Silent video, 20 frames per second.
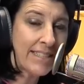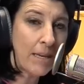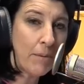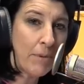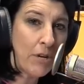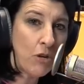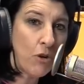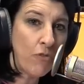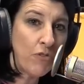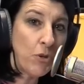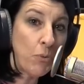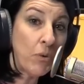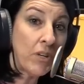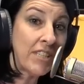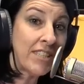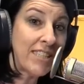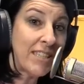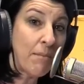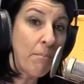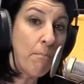Let me know if you want
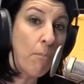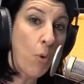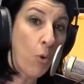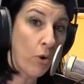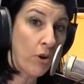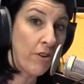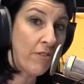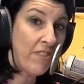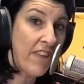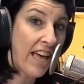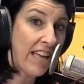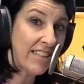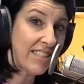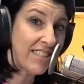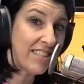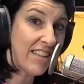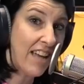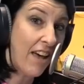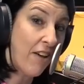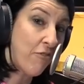to see more of that
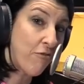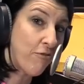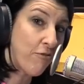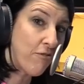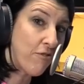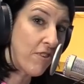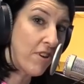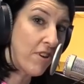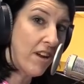stuff,